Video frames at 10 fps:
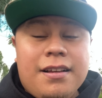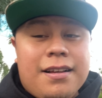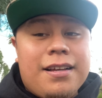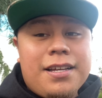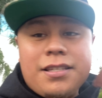
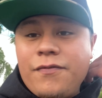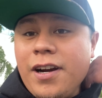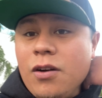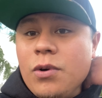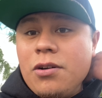is
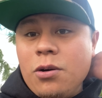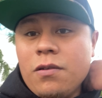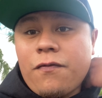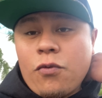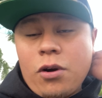very well
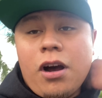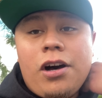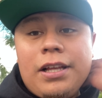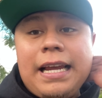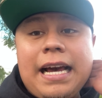known for
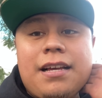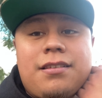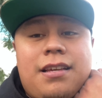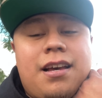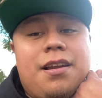hauling
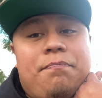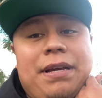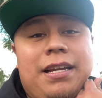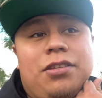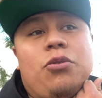ass and
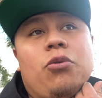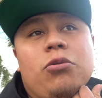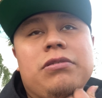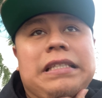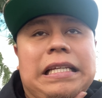being a
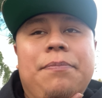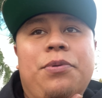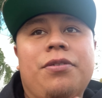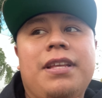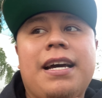total
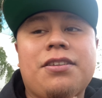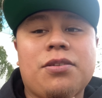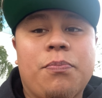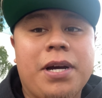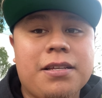sleeper that
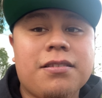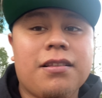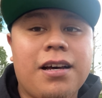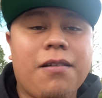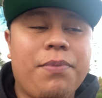surprises a
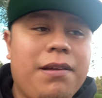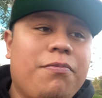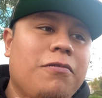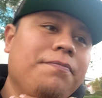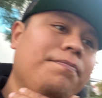lot of
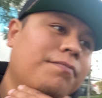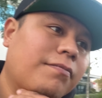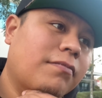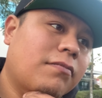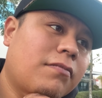people.
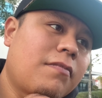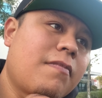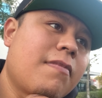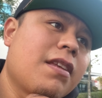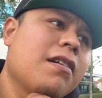
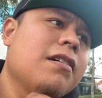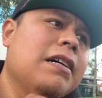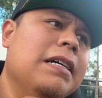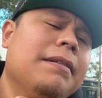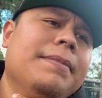
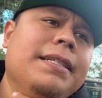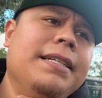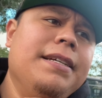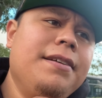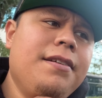Um,
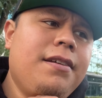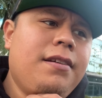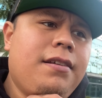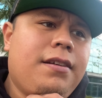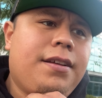
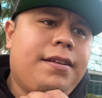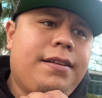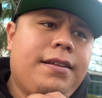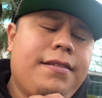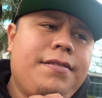
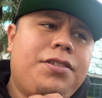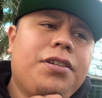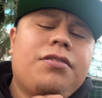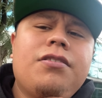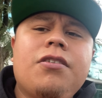
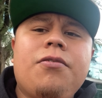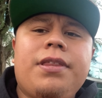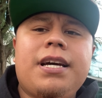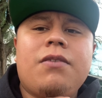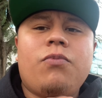just know
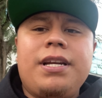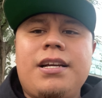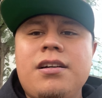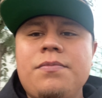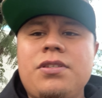that when it
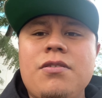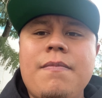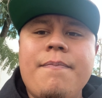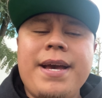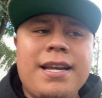comes to
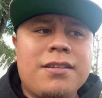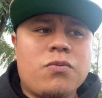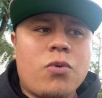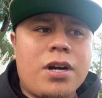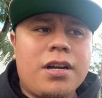maintenance
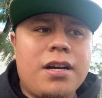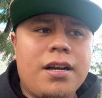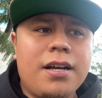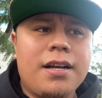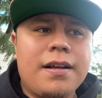work,
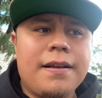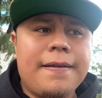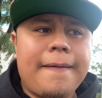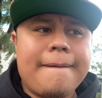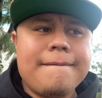
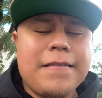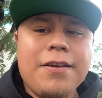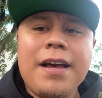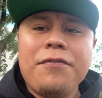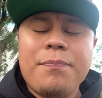
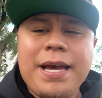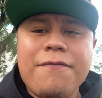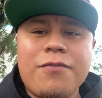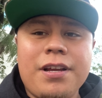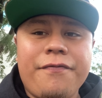you have to pay
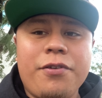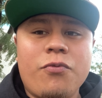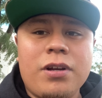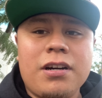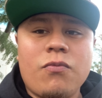for it if you
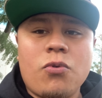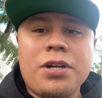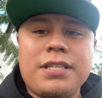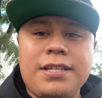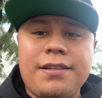run out of
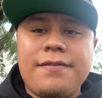warranty.